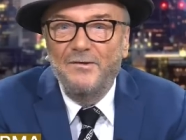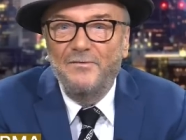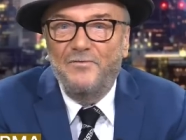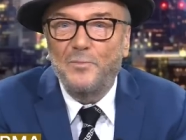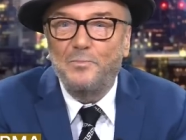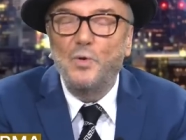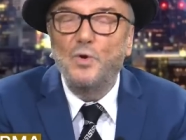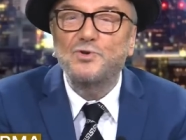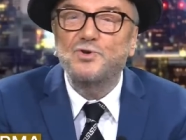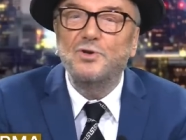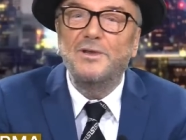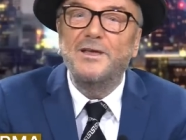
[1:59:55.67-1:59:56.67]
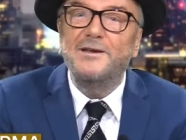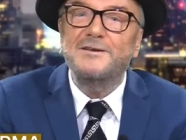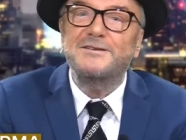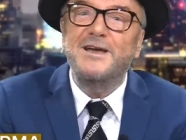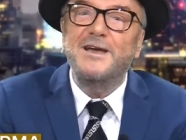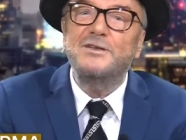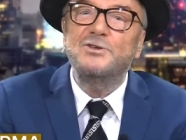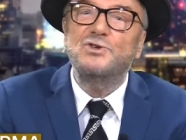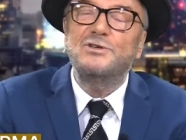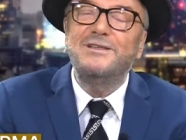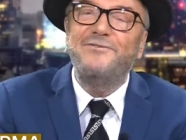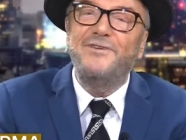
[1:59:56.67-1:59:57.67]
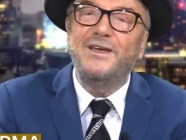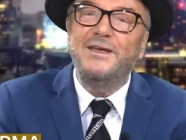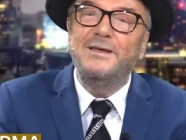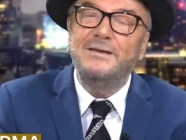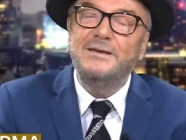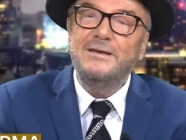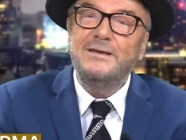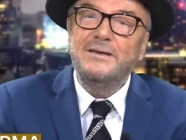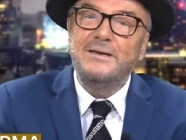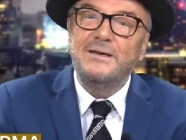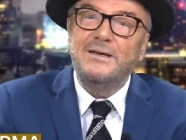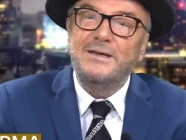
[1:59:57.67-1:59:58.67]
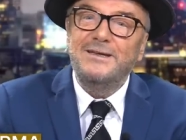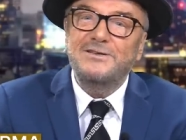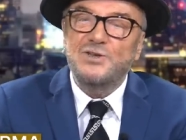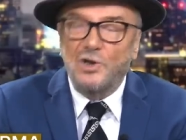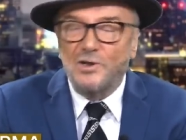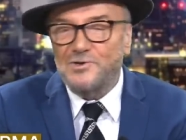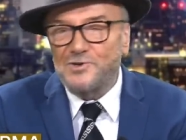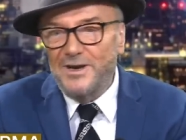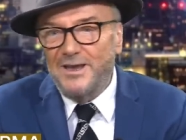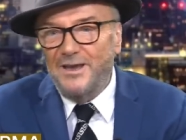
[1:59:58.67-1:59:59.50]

for poor Julian Assange, living in solitary